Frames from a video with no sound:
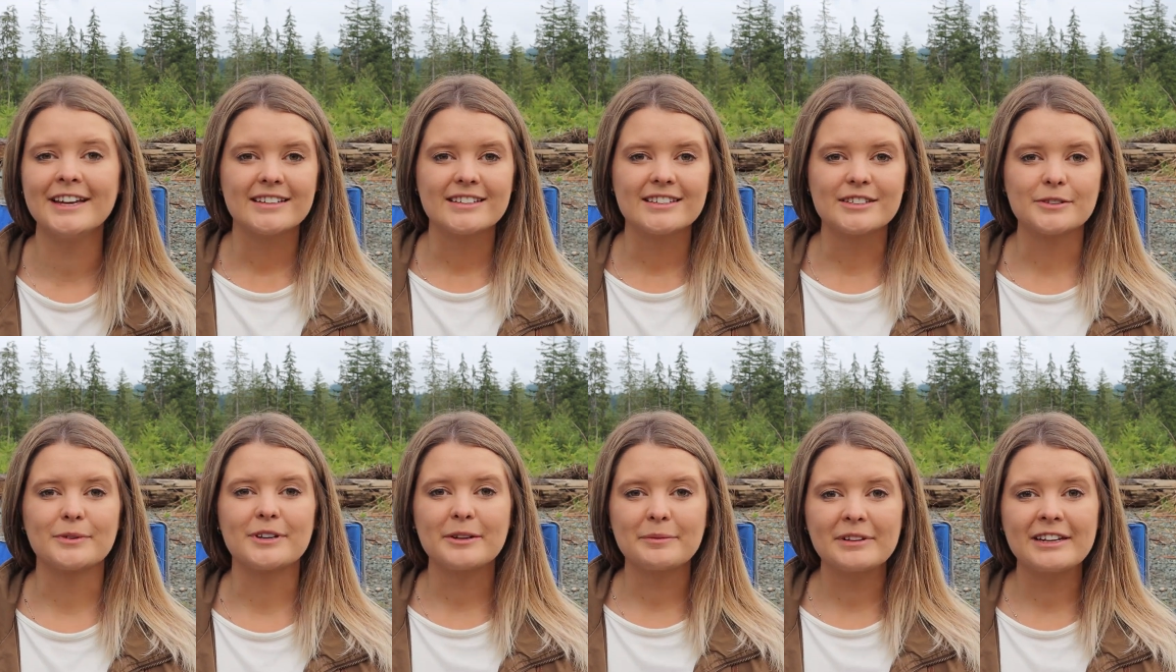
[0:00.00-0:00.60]

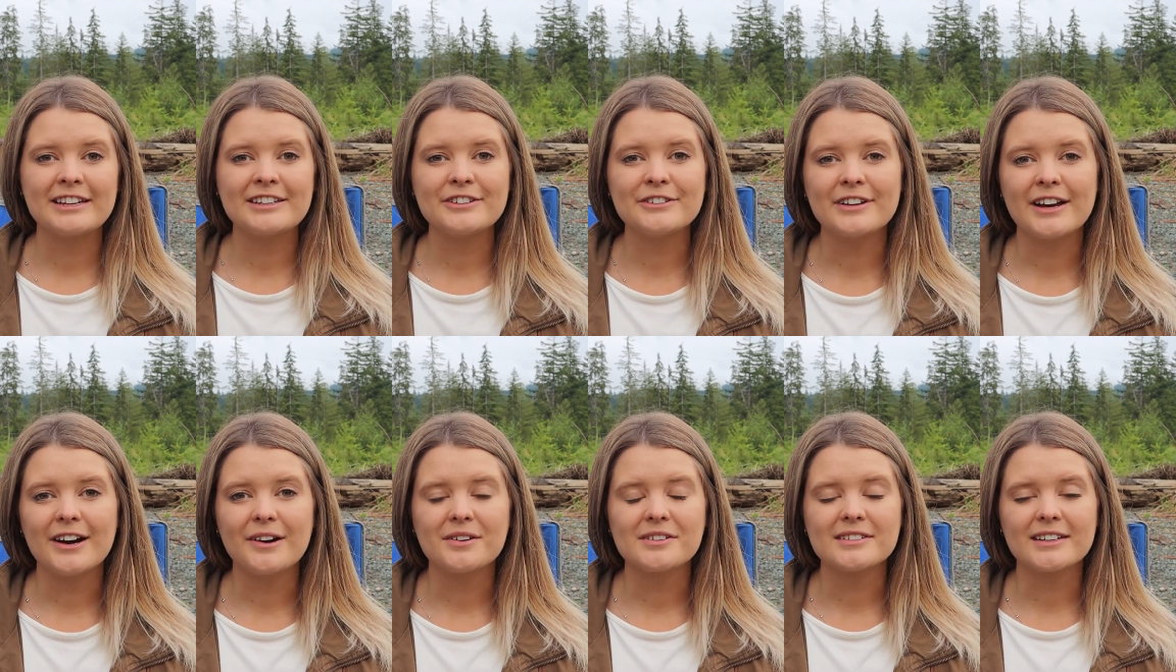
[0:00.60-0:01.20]
So what I'm going to do
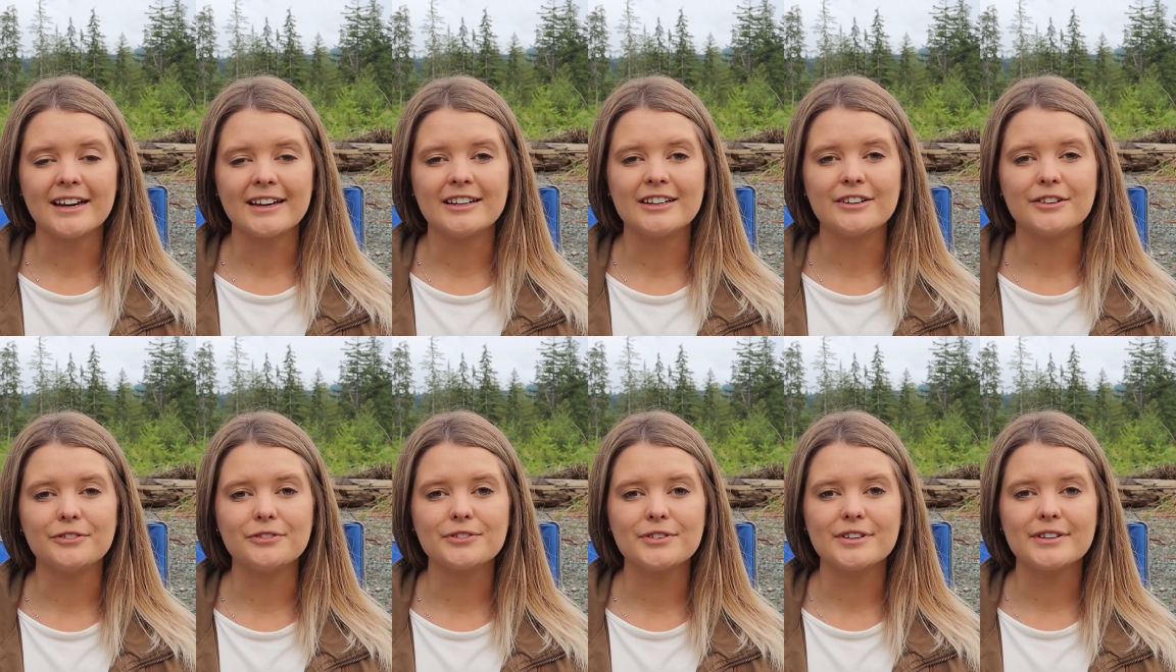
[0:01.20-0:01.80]
now is kind
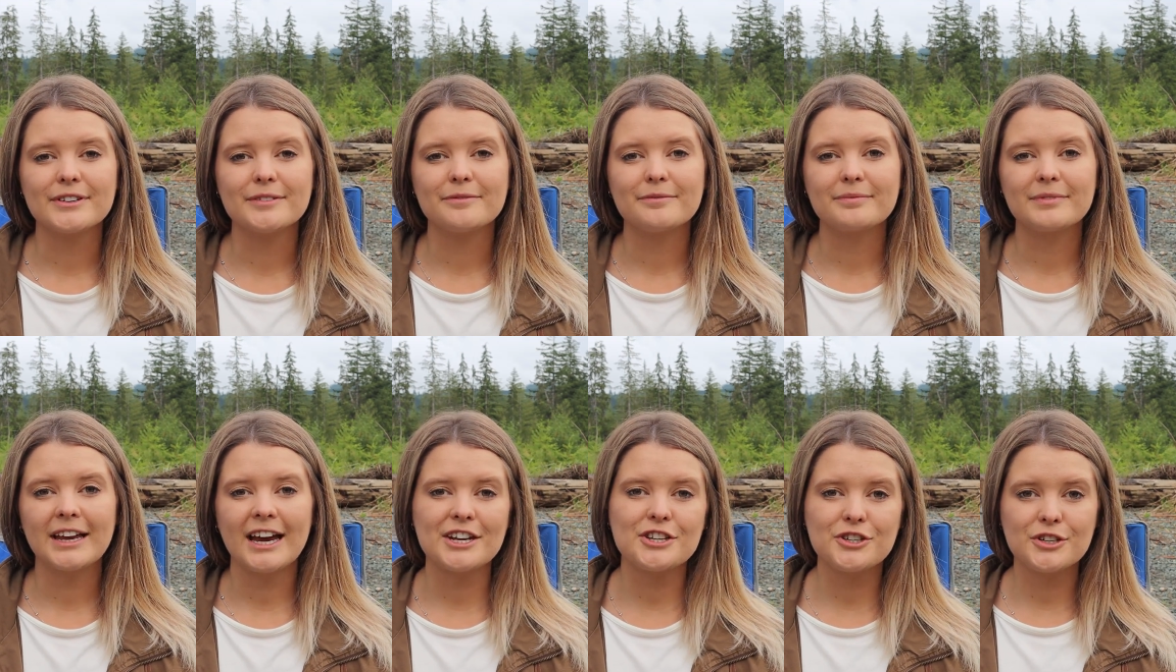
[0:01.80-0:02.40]
of
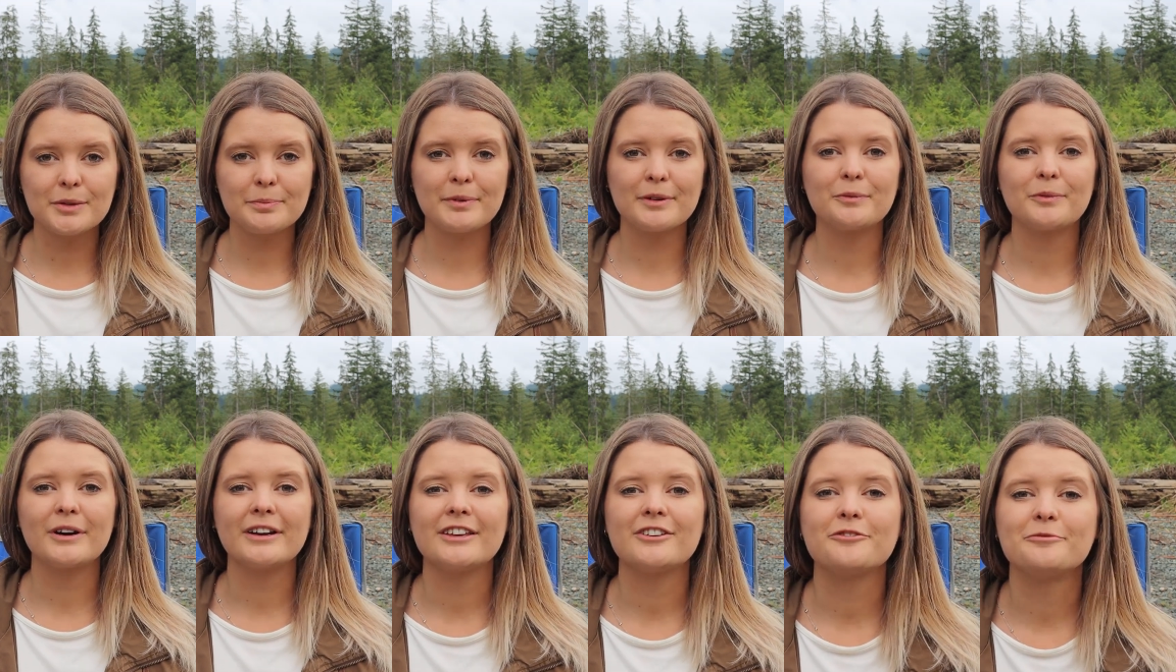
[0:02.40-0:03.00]
catch you up on
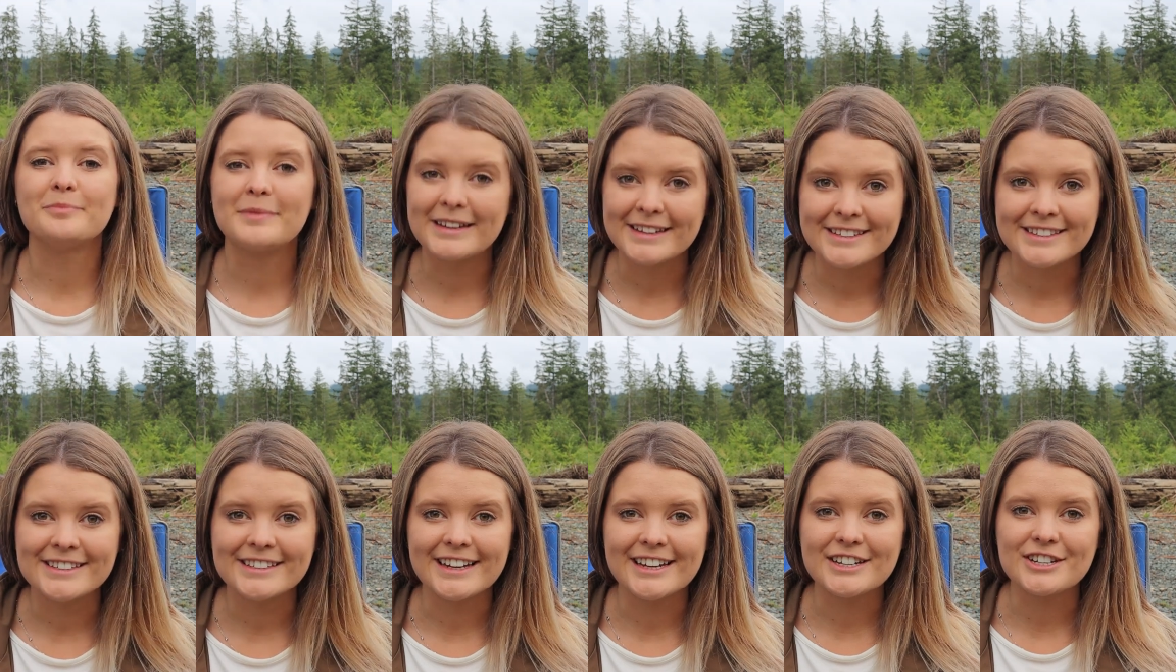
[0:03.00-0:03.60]
what you've
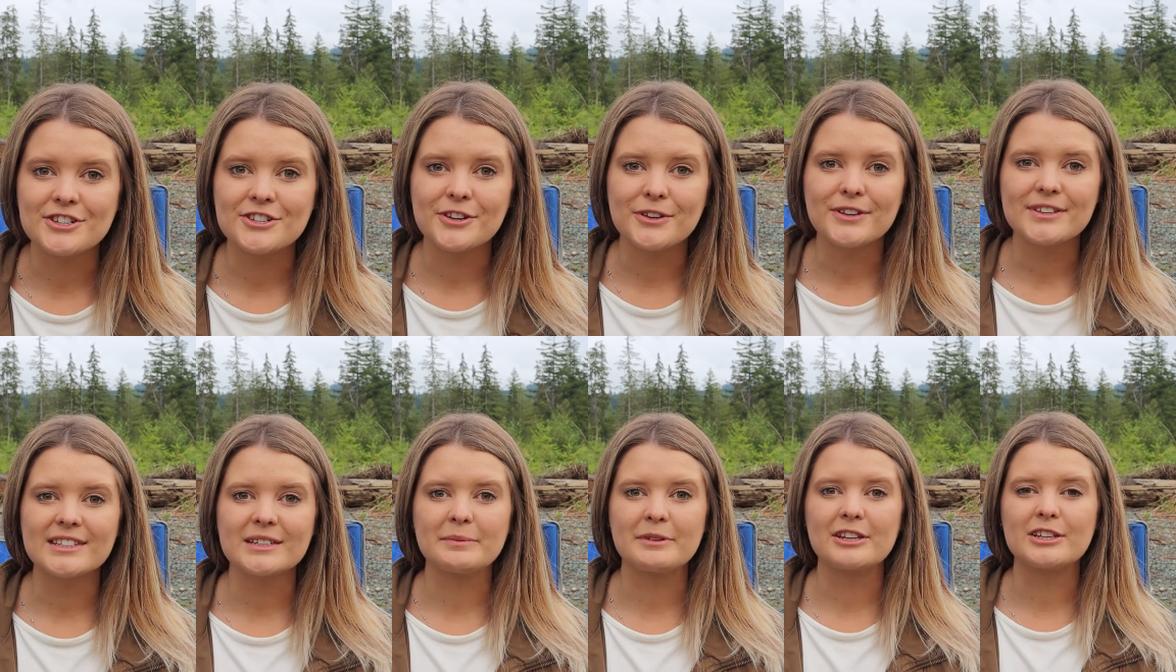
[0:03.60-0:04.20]
missed and show
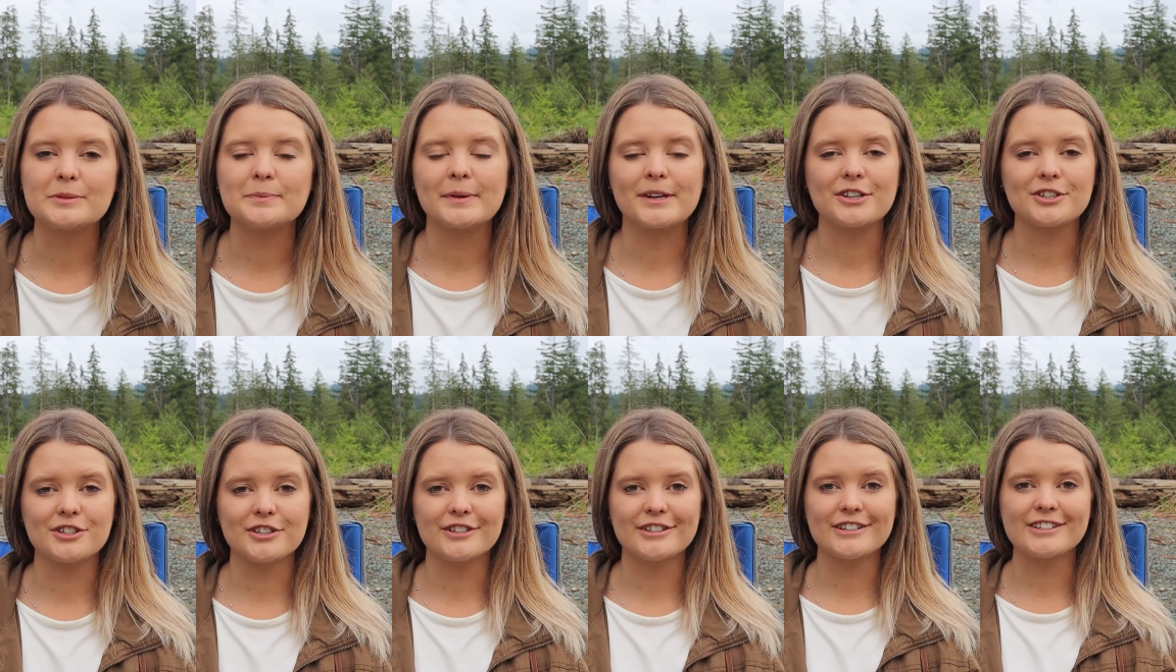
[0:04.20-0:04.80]
you some of those
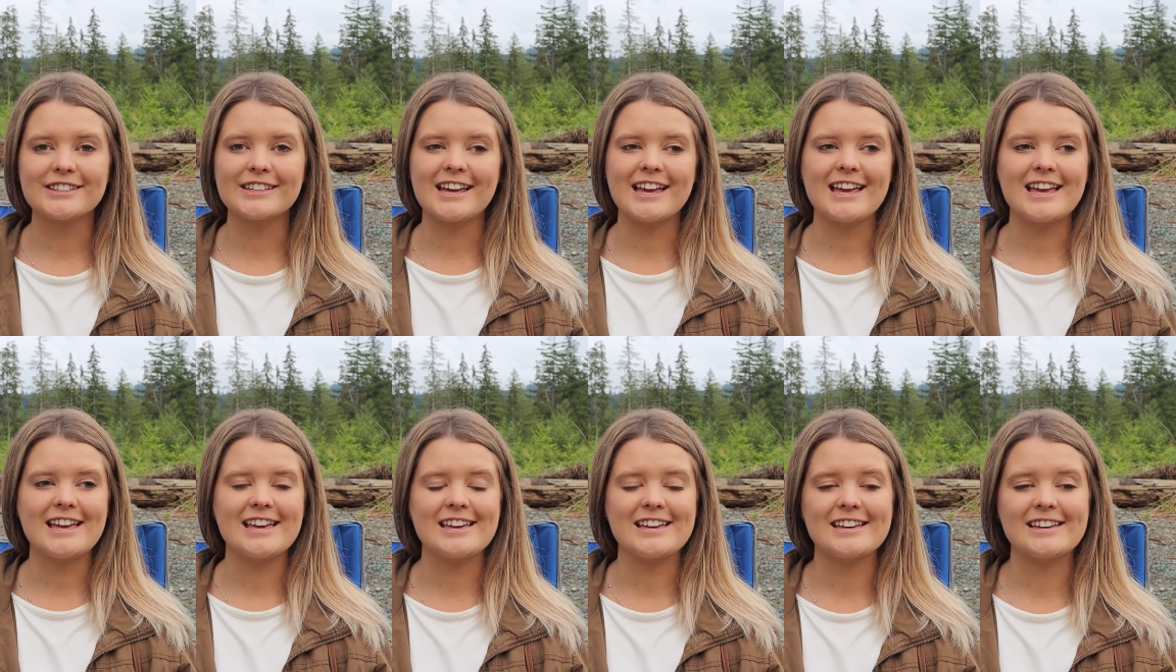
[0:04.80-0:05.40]
pictures
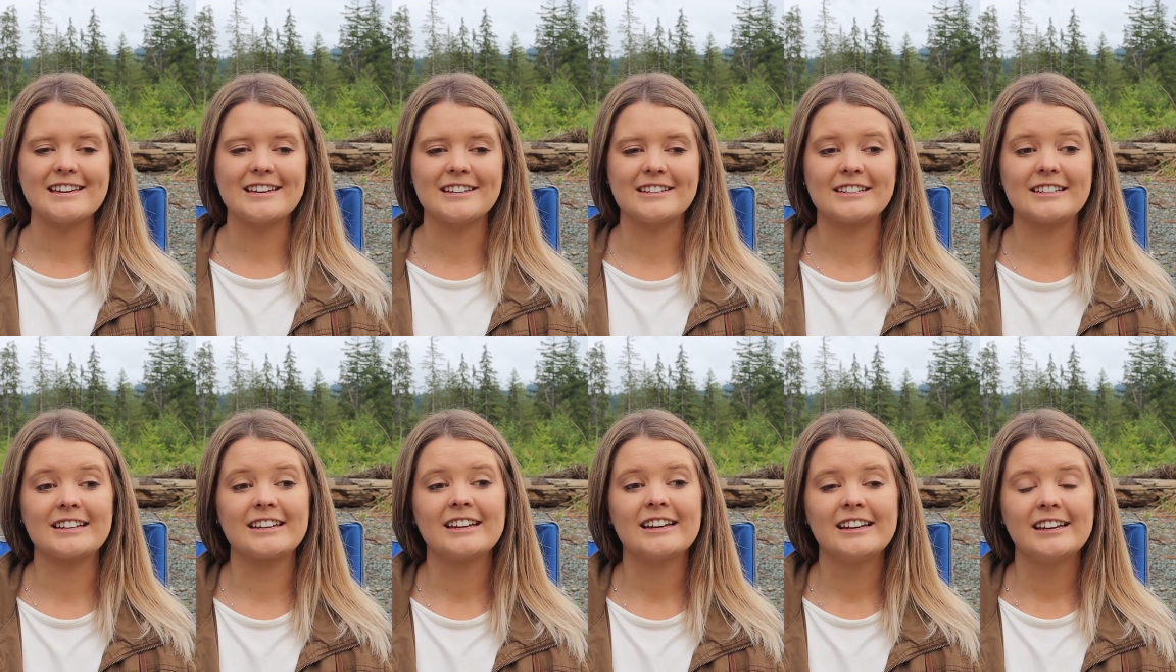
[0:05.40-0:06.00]

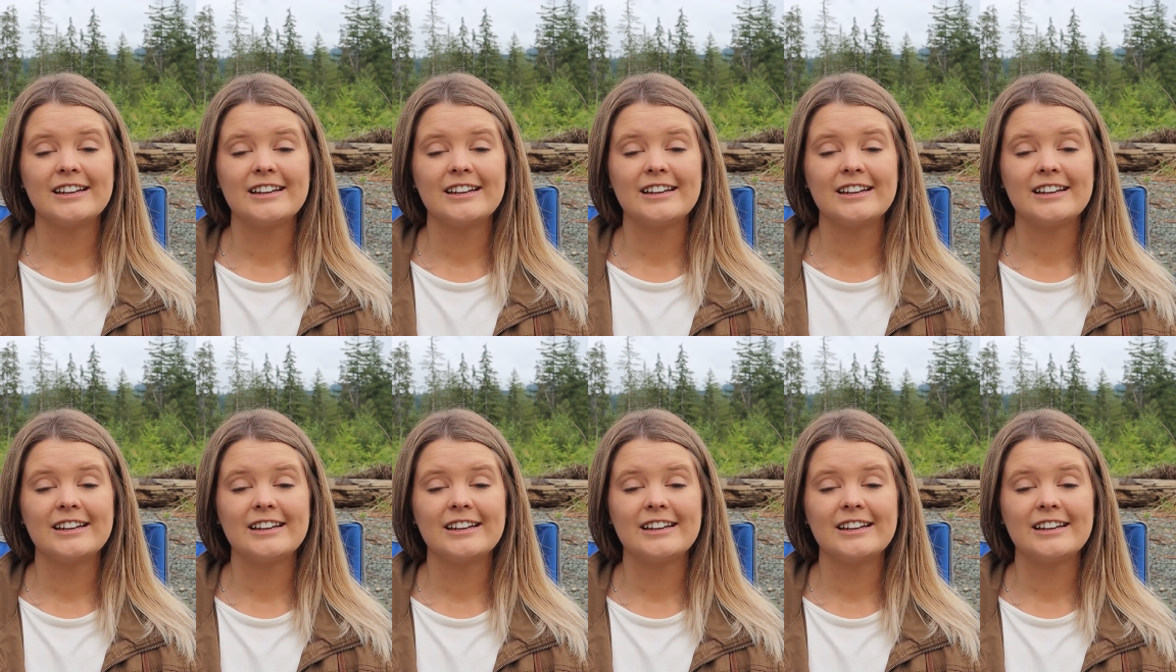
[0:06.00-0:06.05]
and